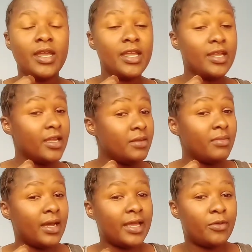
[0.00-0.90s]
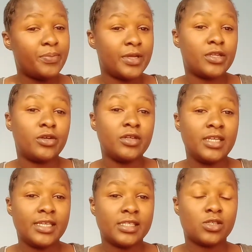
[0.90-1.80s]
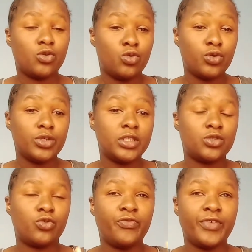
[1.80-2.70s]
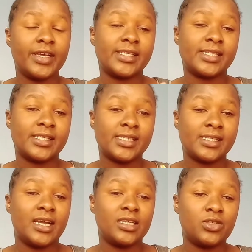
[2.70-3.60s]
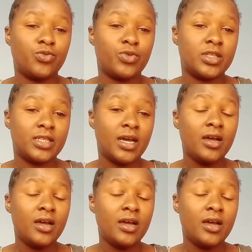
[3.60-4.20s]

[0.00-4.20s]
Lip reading: in my opinion, it's good to first start with